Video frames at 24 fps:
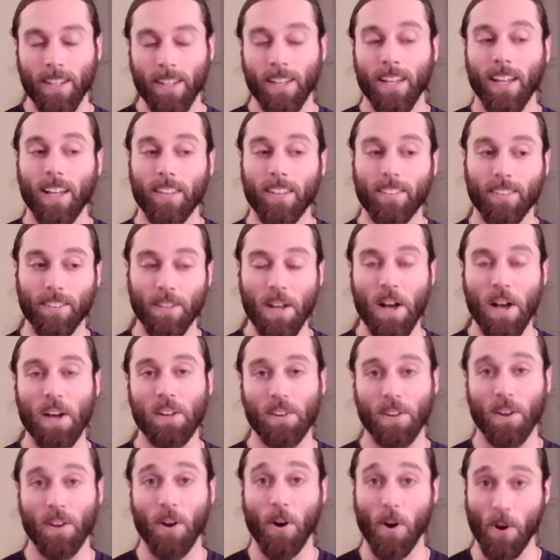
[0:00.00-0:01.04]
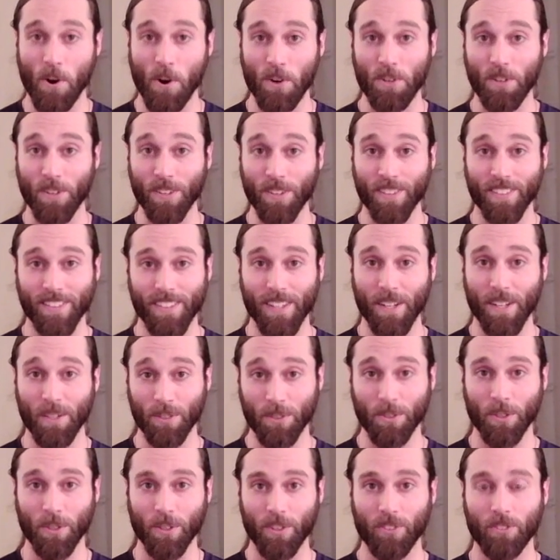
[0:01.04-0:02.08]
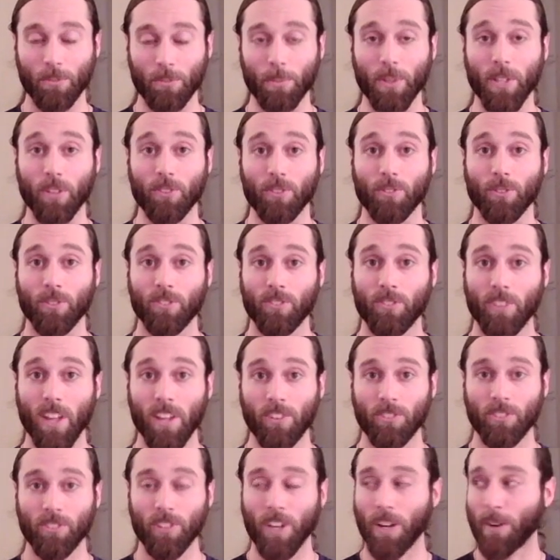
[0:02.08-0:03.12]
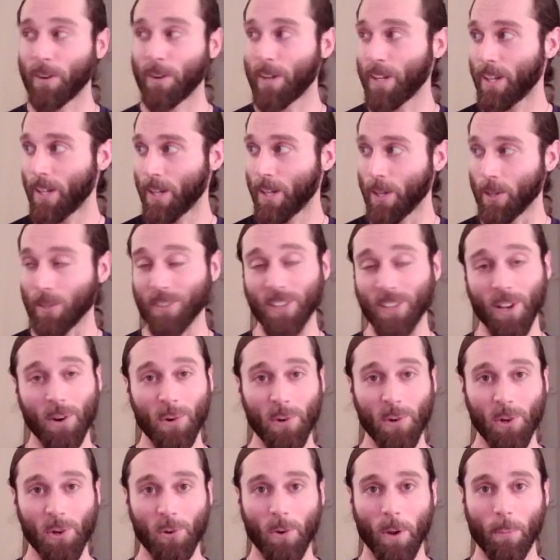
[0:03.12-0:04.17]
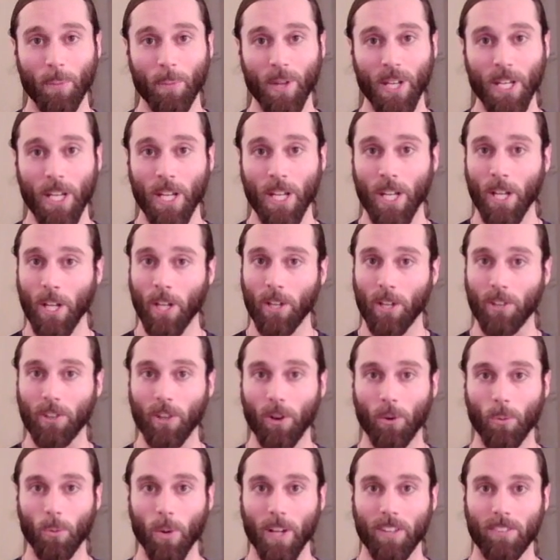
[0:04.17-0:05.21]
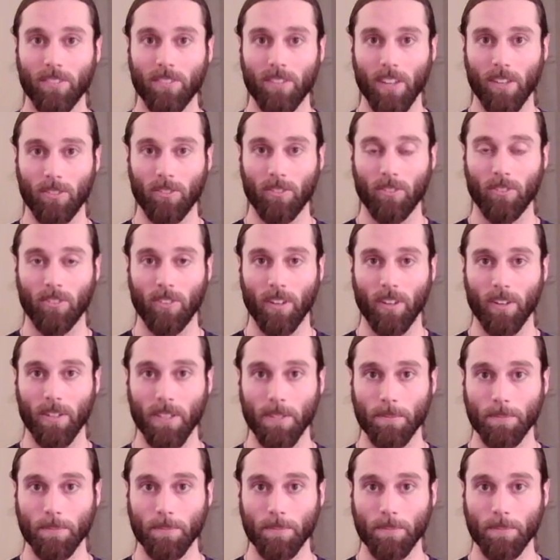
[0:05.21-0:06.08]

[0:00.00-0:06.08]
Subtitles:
it's a lot harder than it looks because you're stationary, no equipment, no weights necessary.